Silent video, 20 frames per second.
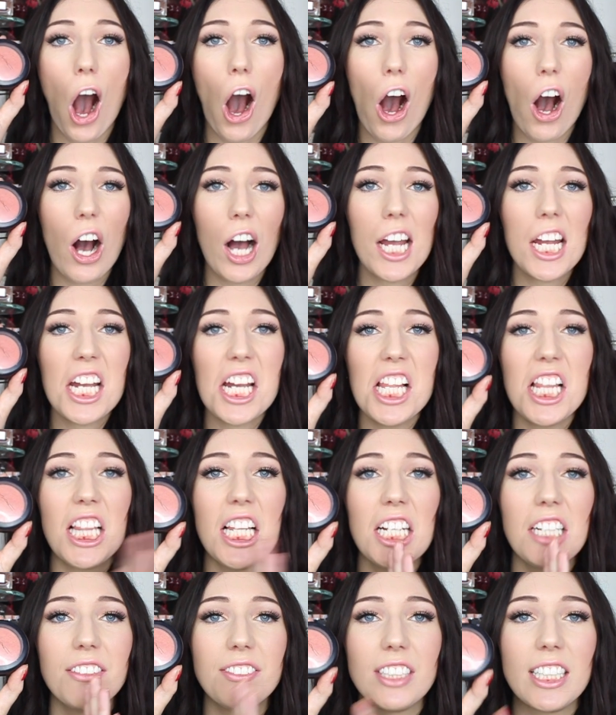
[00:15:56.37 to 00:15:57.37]
I
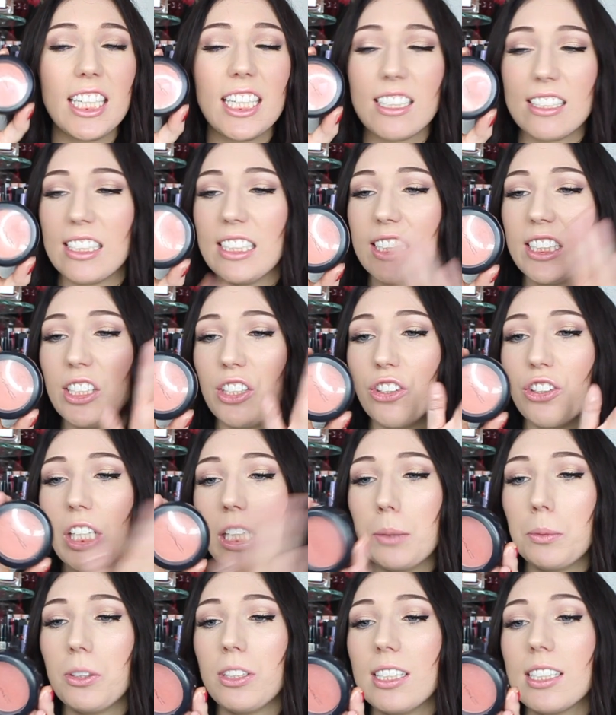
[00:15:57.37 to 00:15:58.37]
love this. This is
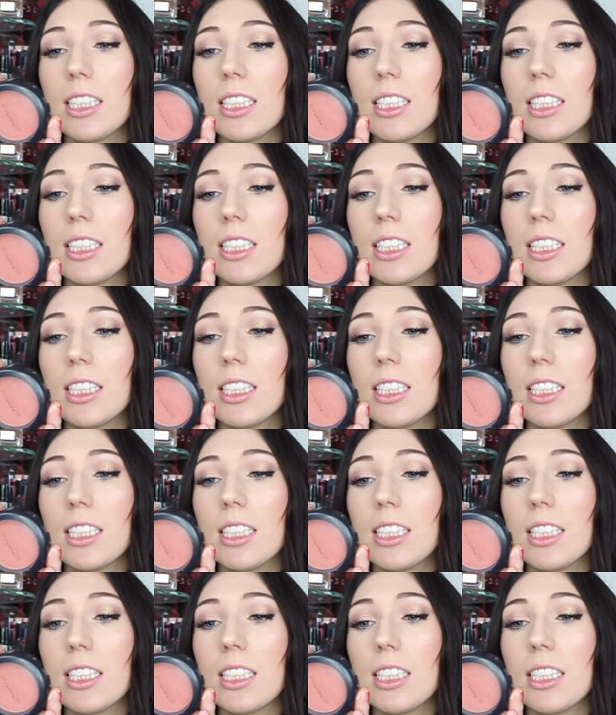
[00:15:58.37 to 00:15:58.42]
incredible.